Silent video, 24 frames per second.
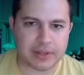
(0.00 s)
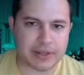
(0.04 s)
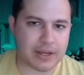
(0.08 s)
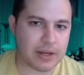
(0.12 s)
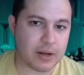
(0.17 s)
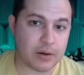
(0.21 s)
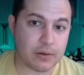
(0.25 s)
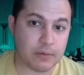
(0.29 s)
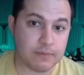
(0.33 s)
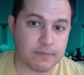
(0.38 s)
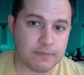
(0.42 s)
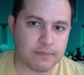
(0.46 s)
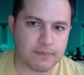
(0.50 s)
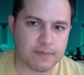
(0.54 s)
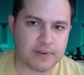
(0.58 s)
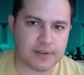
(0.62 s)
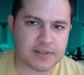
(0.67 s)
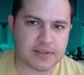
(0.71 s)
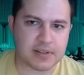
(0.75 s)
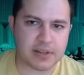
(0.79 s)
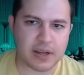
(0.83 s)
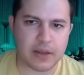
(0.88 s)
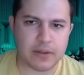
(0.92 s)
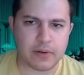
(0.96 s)
kind of
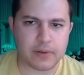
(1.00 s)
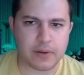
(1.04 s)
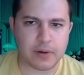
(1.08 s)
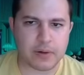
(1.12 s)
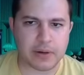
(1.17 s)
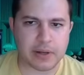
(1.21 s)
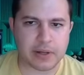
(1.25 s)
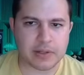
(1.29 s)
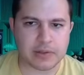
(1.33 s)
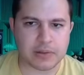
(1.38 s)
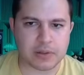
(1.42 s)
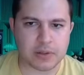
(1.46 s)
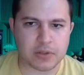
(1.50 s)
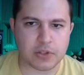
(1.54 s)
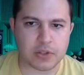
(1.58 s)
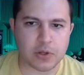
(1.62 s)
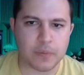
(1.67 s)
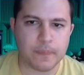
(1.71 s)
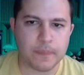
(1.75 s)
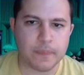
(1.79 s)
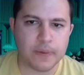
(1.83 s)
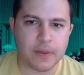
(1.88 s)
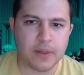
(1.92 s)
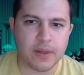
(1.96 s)
fits together there nicely.
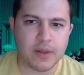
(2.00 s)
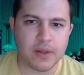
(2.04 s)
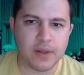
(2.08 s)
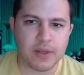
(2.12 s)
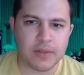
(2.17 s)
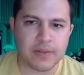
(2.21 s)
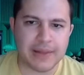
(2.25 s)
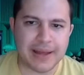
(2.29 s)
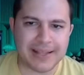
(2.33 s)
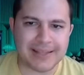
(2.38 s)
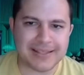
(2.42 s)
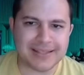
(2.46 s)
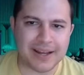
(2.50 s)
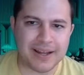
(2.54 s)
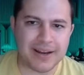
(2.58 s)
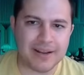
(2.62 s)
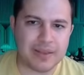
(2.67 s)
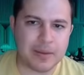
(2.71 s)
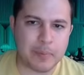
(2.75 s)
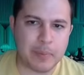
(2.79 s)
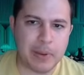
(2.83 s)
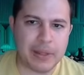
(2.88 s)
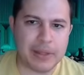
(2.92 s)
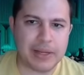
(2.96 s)
So that's kind of
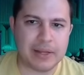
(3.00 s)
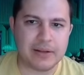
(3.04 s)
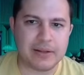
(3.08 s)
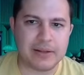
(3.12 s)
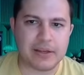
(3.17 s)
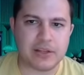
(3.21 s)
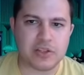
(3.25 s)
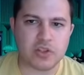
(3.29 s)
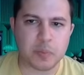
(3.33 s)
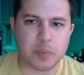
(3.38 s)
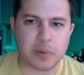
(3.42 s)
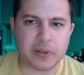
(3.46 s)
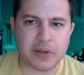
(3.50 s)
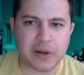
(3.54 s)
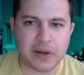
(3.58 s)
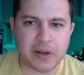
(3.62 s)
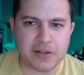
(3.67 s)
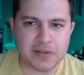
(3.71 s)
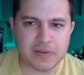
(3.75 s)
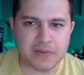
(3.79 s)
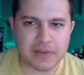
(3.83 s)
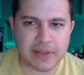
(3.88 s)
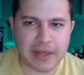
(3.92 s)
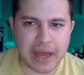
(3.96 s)
the main idea. So
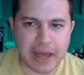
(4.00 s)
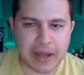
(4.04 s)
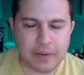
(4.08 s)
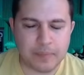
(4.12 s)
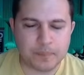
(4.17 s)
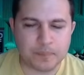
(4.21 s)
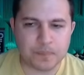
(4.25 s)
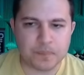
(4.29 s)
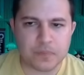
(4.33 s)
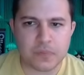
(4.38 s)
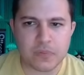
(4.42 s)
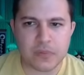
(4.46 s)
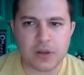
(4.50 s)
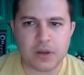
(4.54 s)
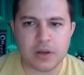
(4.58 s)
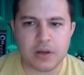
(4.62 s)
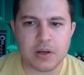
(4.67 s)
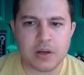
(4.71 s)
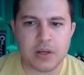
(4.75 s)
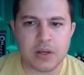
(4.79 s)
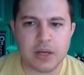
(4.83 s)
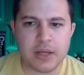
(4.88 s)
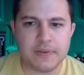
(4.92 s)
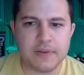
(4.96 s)
because of that,
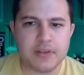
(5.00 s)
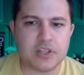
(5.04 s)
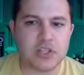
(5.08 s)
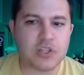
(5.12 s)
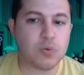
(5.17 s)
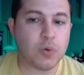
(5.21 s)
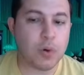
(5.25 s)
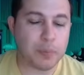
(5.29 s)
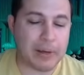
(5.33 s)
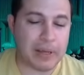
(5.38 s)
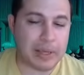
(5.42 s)
and this is what my